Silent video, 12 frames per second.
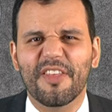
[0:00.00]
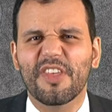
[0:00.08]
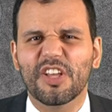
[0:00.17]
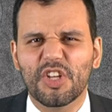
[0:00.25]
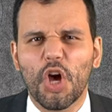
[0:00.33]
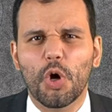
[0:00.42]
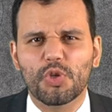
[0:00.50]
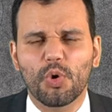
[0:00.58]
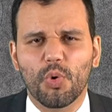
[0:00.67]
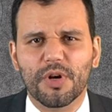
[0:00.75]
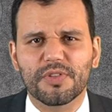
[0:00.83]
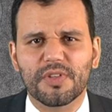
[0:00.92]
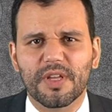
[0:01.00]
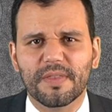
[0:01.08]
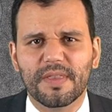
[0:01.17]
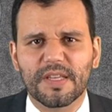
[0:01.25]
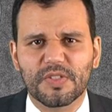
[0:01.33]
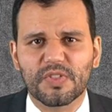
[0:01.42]
I think go towards
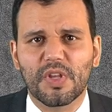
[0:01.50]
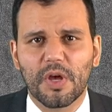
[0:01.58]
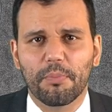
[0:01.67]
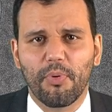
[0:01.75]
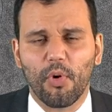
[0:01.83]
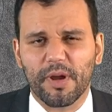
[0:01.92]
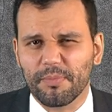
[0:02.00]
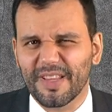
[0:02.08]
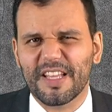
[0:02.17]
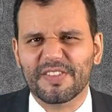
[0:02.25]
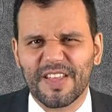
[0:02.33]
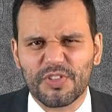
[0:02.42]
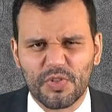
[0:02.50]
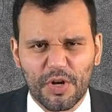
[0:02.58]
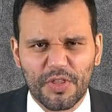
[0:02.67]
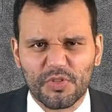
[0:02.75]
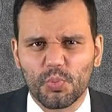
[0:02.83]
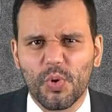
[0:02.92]
this point. But let's, let's
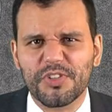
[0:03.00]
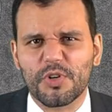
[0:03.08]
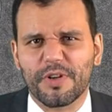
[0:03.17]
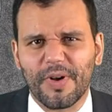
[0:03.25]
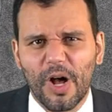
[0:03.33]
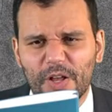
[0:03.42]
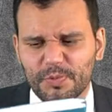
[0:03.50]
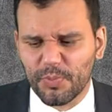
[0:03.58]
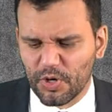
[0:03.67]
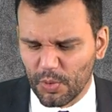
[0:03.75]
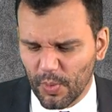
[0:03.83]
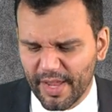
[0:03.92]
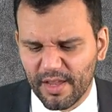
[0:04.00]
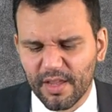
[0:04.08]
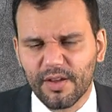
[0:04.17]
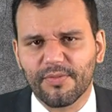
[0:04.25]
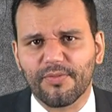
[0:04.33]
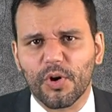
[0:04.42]
throw this Wizard of Oz book away
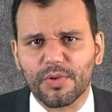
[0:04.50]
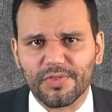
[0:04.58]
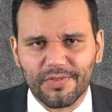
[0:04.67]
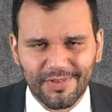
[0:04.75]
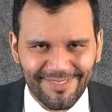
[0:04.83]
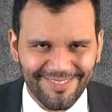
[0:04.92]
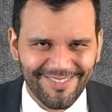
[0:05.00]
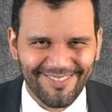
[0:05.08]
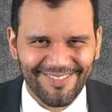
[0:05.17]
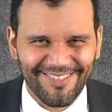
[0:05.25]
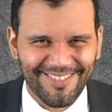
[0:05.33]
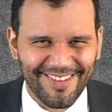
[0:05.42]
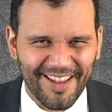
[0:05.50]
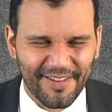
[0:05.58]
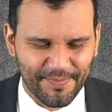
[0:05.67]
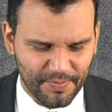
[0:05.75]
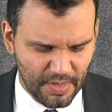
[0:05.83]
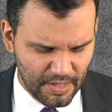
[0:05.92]
first,
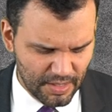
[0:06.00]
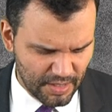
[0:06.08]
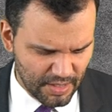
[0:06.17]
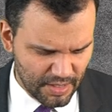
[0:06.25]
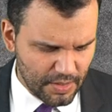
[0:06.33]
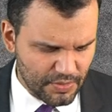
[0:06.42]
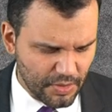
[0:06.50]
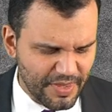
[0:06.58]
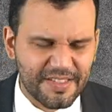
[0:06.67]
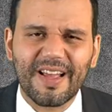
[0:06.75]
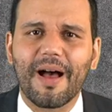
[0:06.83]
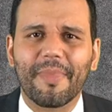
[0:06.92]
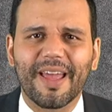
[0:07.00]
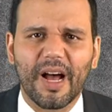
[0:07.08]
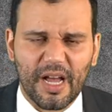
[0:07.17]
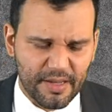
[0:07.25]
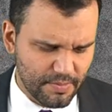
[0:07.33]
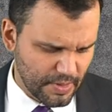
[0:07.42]
okay? So this caught my
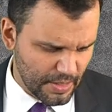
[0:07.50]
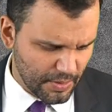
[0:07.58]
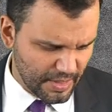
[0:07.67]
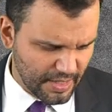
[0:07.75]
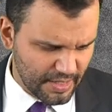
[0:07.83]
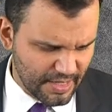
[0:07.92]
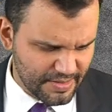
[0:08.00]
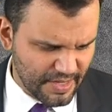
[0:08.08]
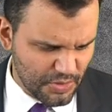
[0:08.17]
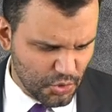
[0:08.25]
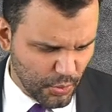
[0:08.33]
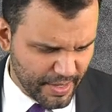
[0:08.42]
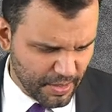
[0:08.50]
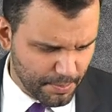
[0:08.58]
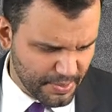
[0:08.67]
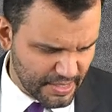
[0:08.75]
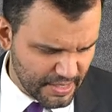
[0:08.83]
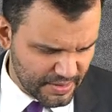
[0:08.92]
eye. You know, he, he's on Twitter,
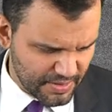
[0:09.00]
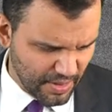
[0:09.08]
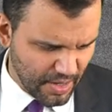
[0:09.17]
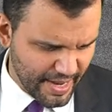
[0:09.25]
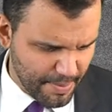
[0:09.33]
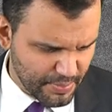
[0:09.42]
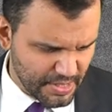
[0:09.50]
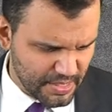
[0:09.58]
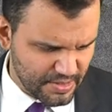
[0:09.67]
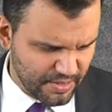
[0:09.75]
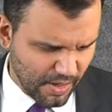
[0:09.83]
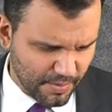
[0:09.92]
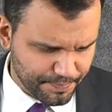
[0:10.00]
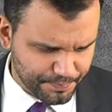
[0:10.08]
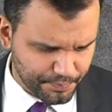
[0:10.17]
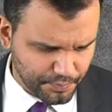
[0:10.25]
Banias Law, at Banias Law.